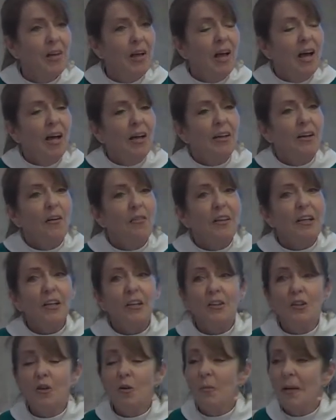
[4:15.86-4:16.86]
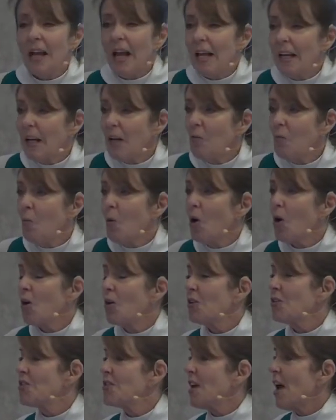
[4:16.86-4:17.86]
The illuminating
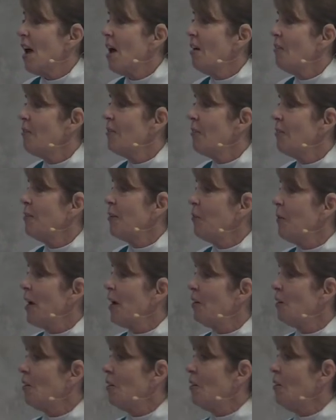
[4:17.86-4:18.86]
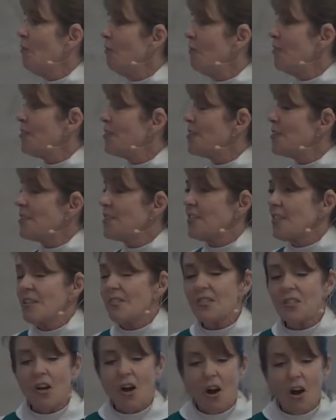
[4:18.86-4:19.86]
words of the theoretical
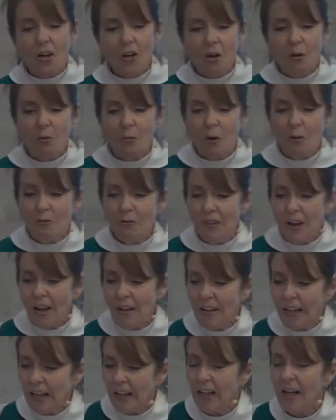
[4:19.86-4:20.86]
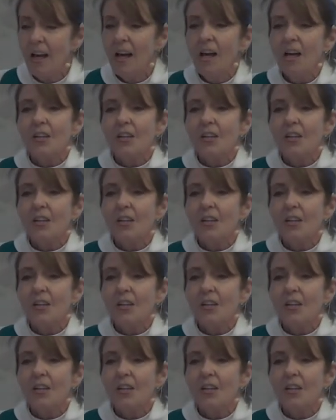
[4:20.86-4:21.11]
physicist Carlo Rovelli